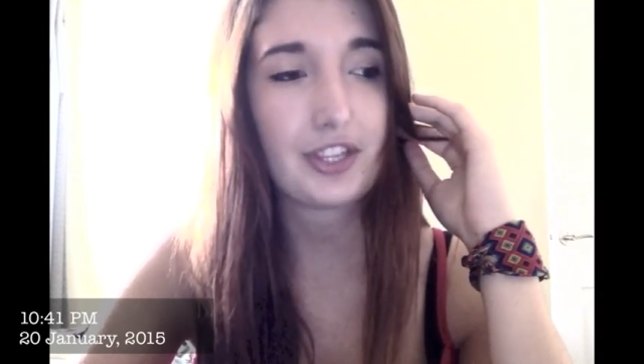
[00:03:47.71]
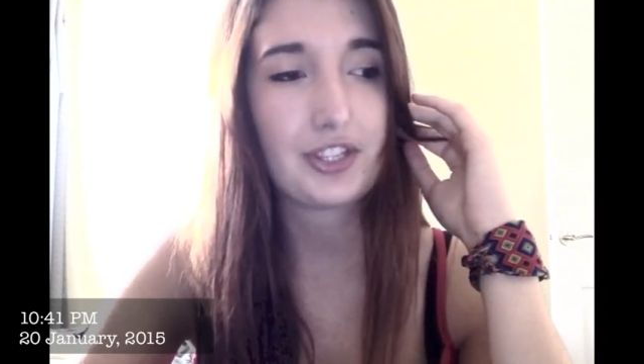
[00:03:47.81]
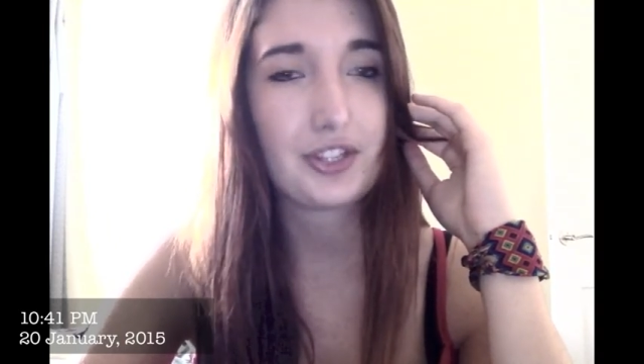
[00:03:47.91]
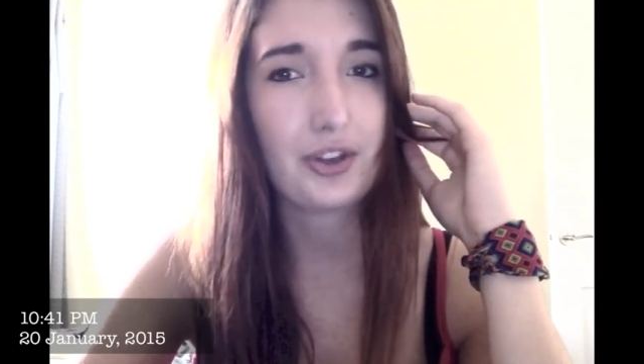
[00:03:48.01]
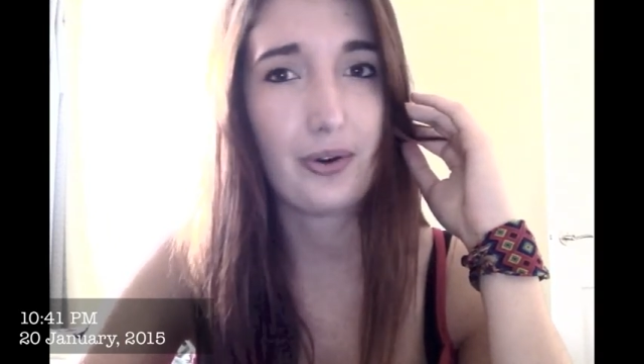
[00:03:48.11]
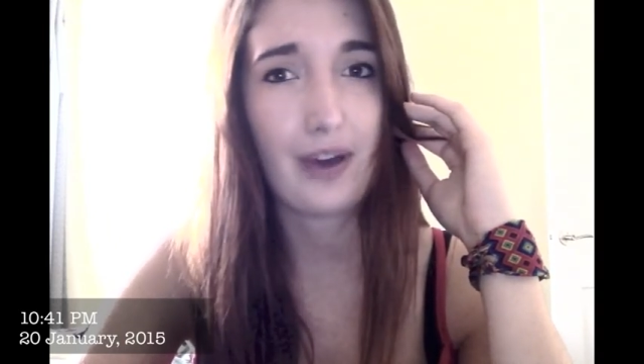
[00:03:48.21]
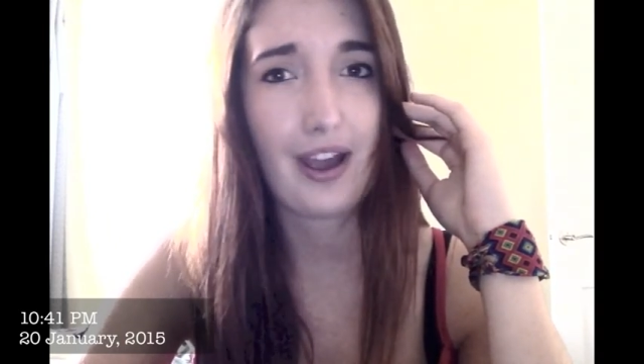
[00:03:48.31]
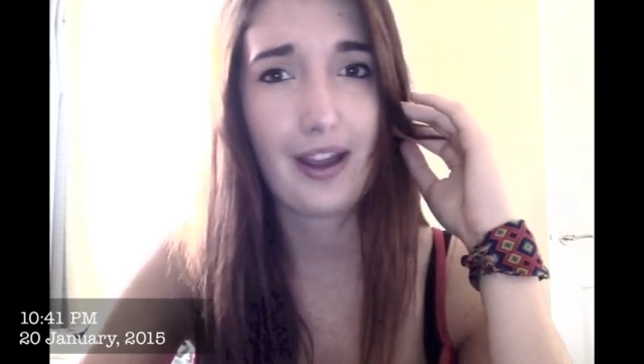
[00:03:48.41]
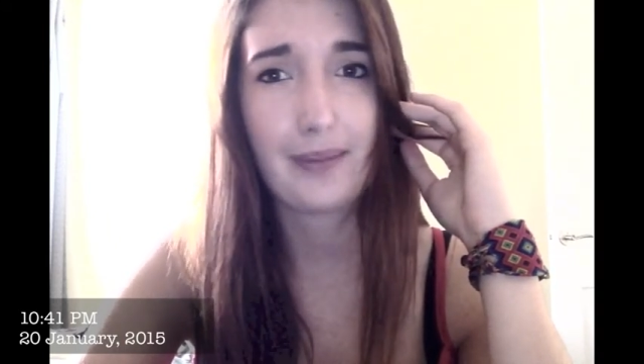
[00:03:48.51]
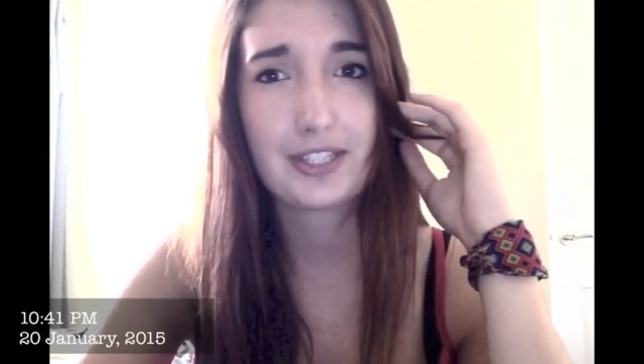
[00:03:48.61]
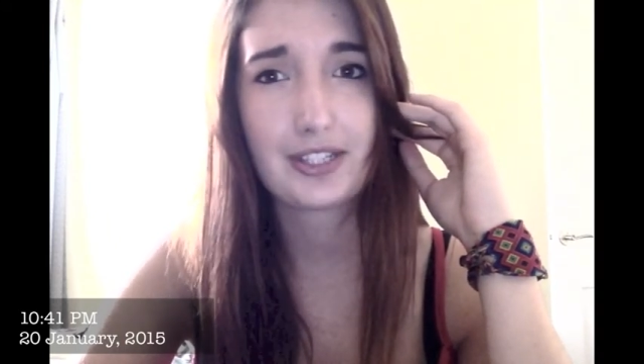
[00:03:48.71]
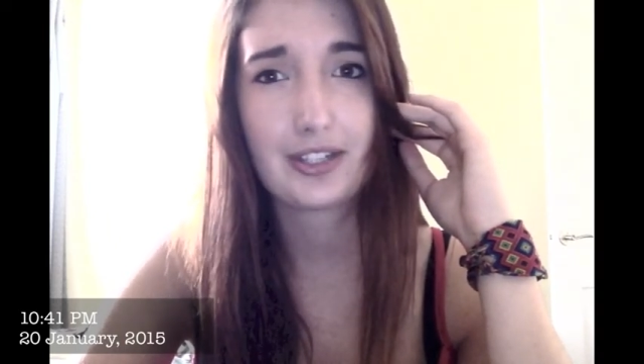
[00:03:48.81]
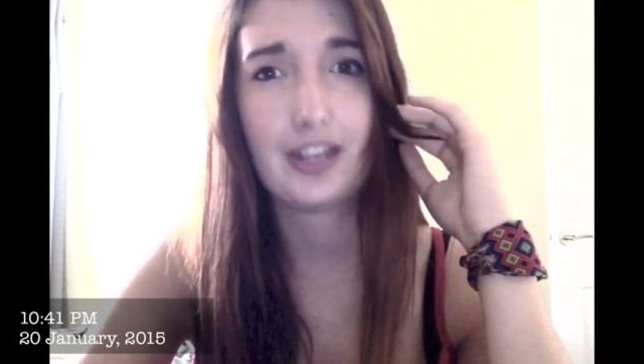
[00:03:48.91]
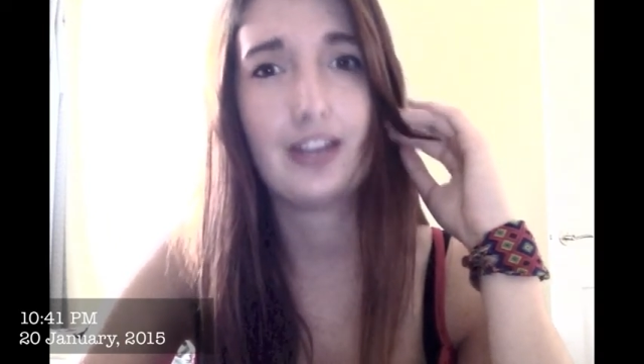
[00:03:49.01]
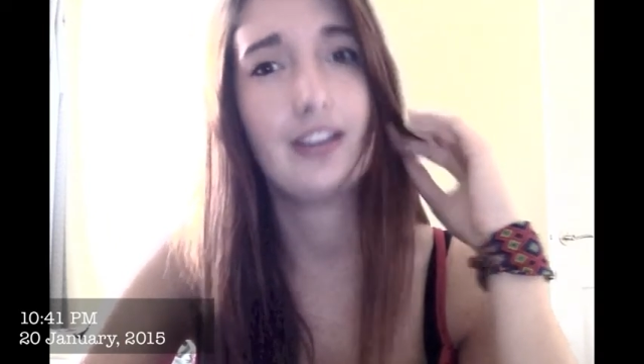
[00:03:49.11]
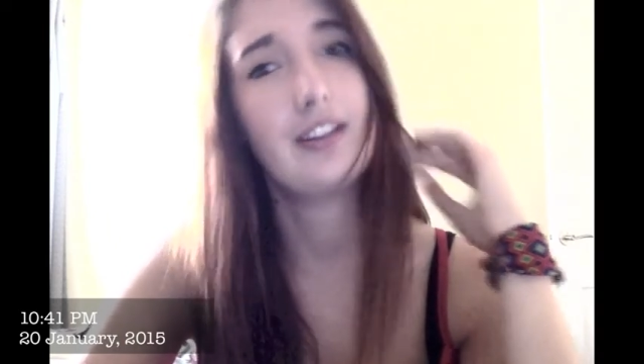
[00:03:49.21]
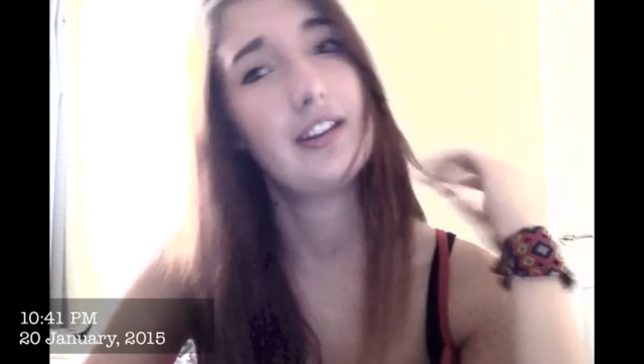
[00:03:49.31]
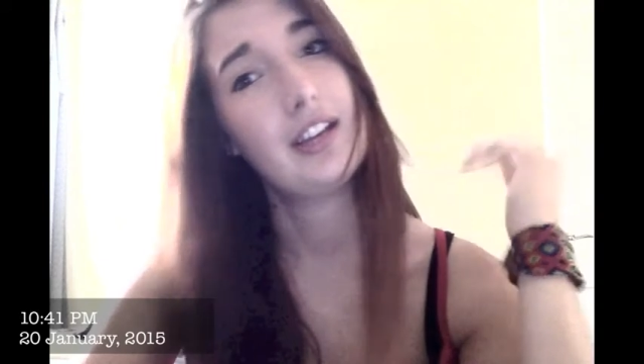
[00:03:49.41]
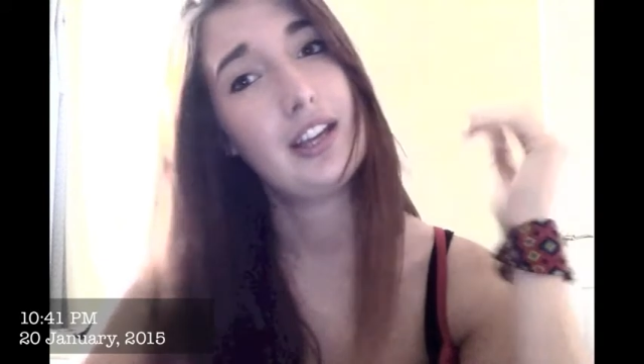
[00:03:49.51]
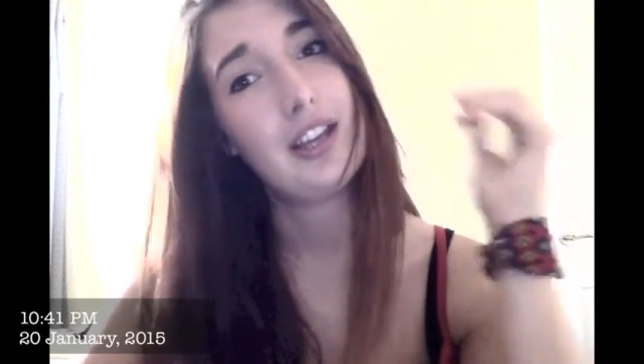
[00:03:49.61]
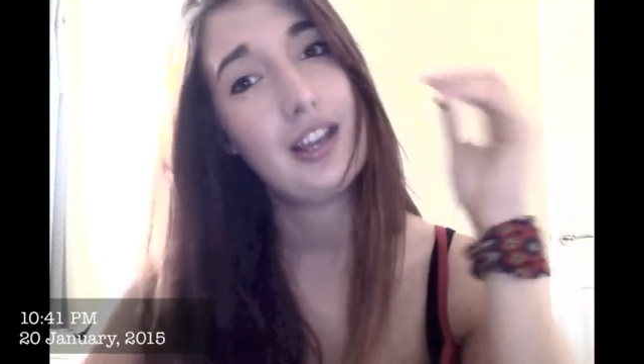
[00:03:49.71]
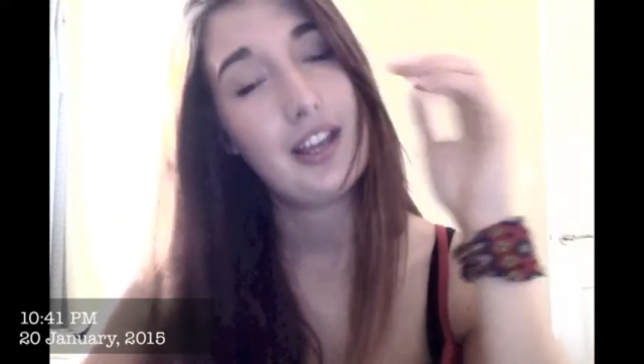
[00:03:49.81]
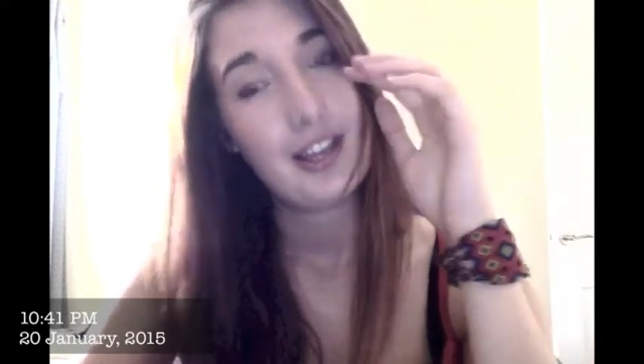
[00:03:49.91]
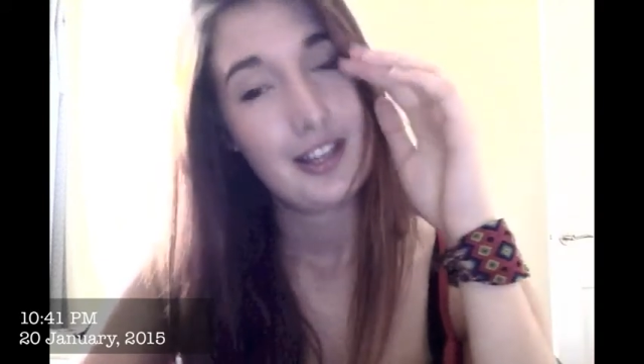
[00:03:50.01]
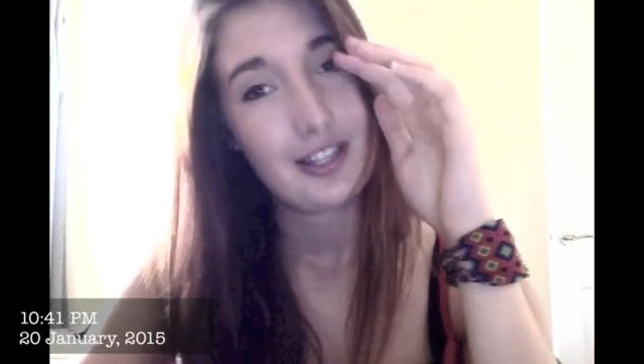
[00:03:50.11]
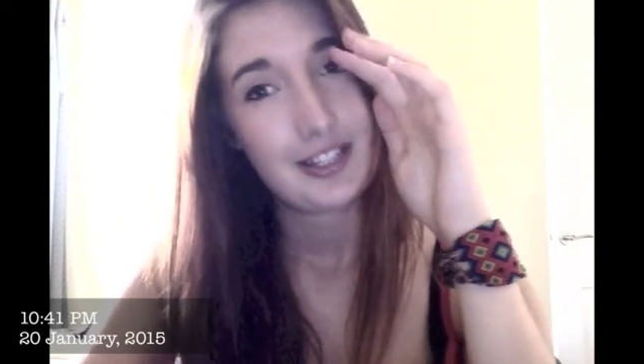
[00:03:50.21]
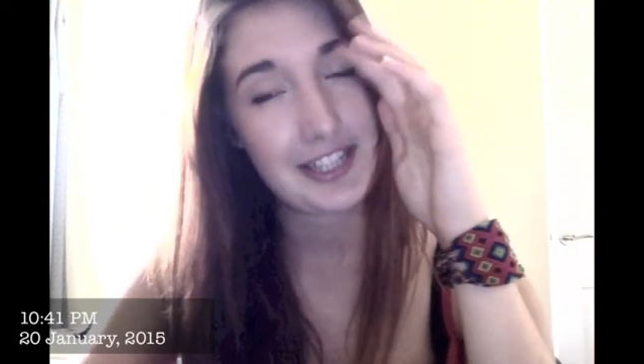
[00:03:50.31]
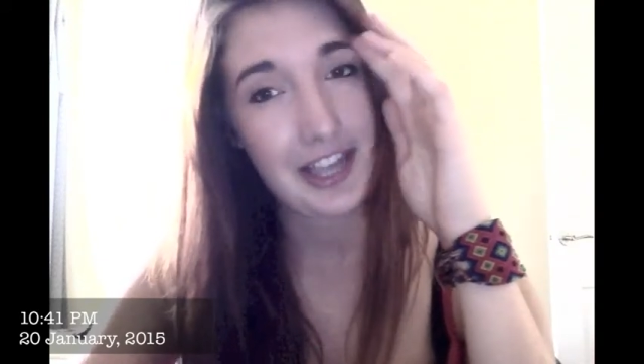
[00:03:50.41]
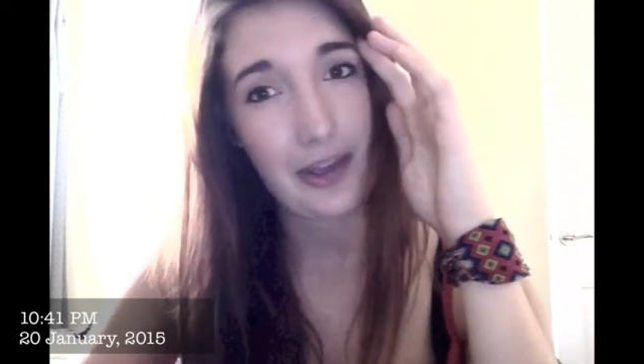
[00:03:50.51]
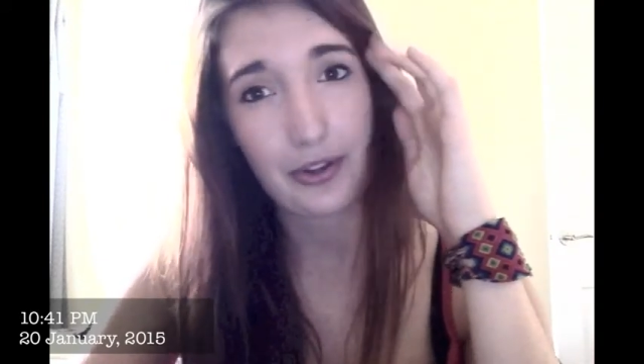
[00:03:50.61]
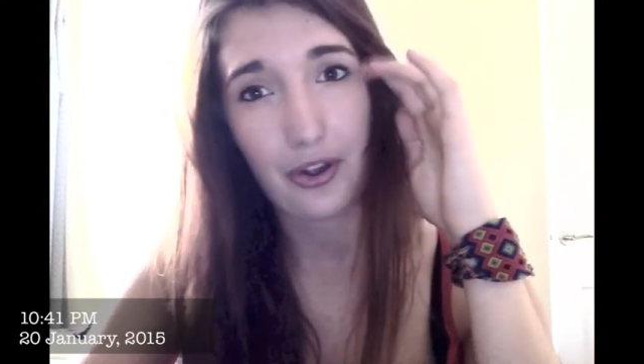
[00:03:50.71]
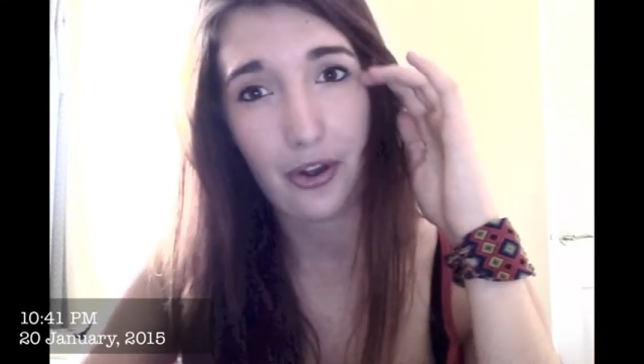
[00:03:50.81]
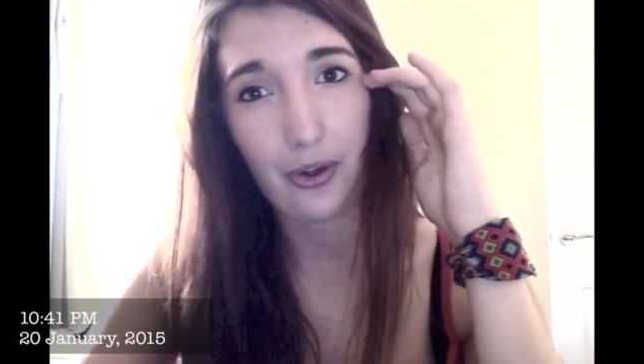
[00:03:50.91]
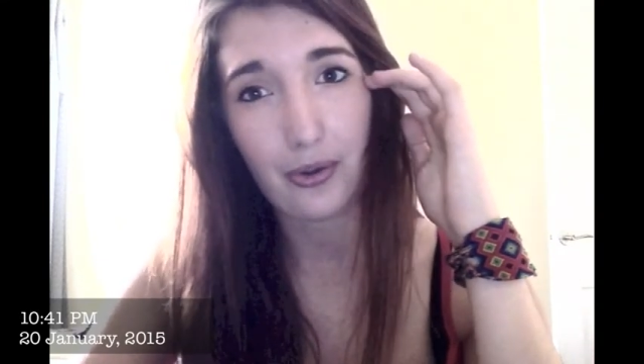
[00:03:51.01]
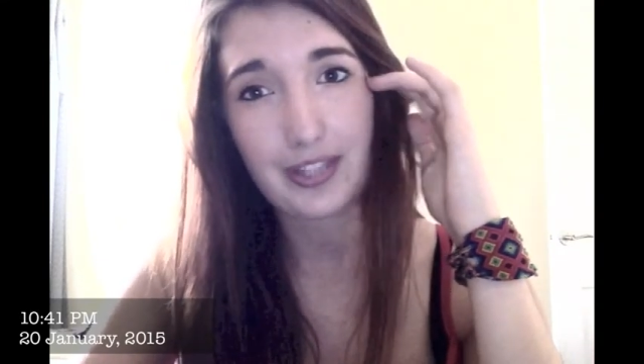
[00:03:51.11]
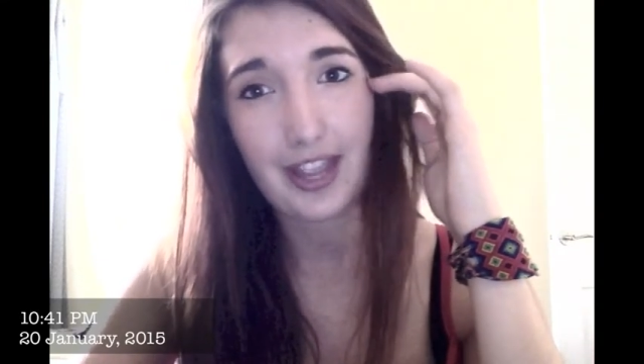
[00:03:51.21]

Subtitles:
So I'm just gonna see how it goes,